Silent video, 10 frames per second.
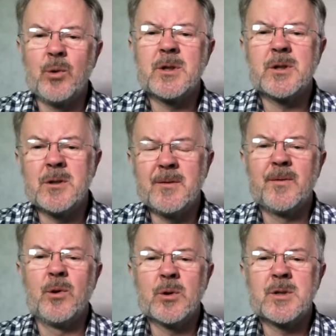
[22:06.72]
to
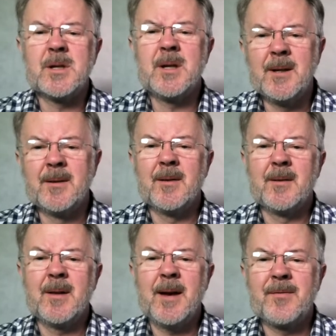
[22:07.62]
240
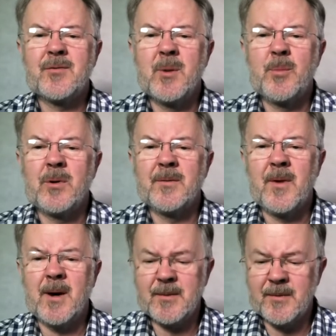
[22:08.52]
f3.5